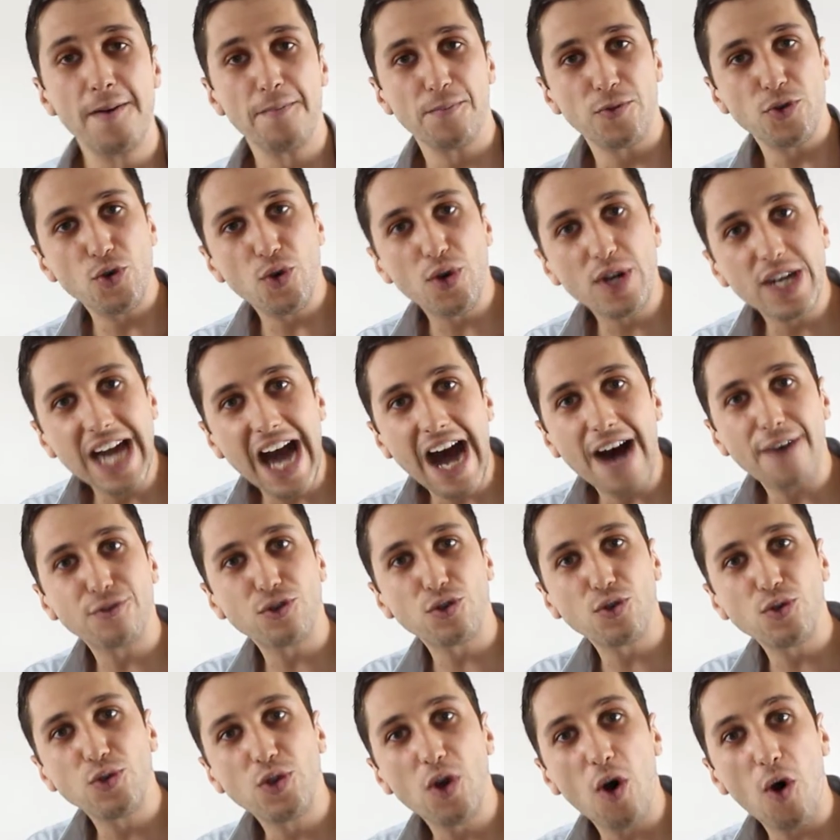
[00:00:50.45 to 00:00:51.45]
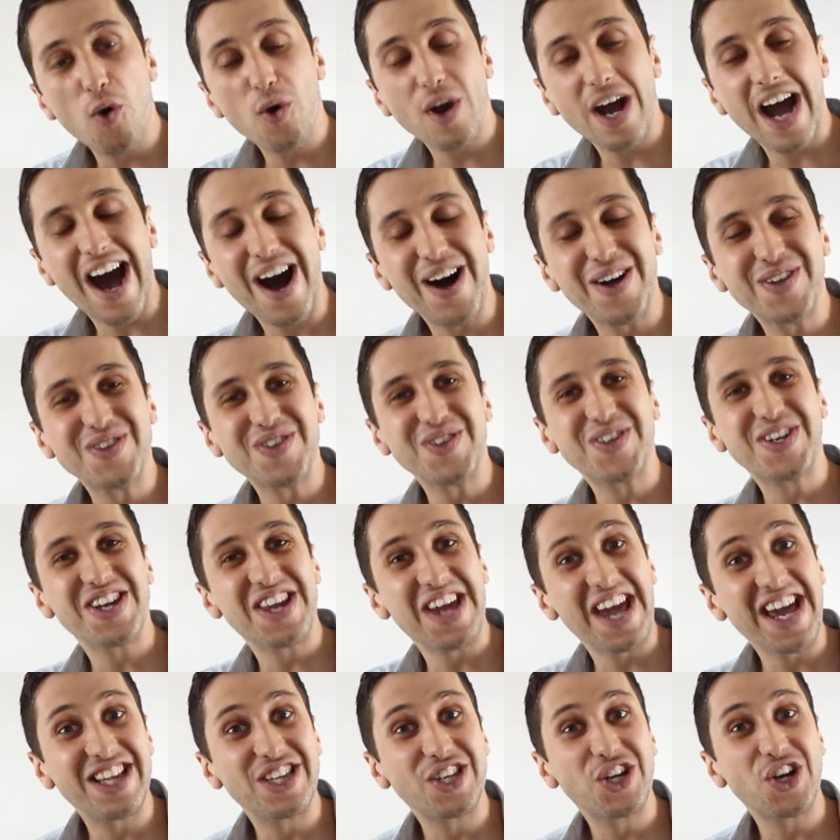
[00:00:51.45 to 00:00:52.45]
you have to know how to
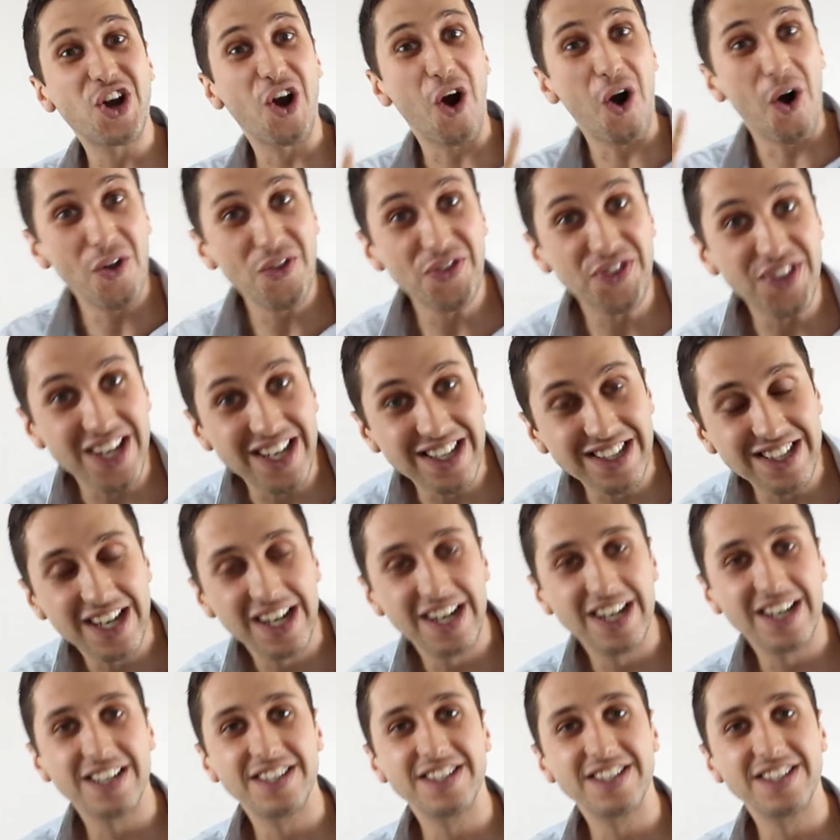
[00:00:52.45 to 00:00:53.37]
create content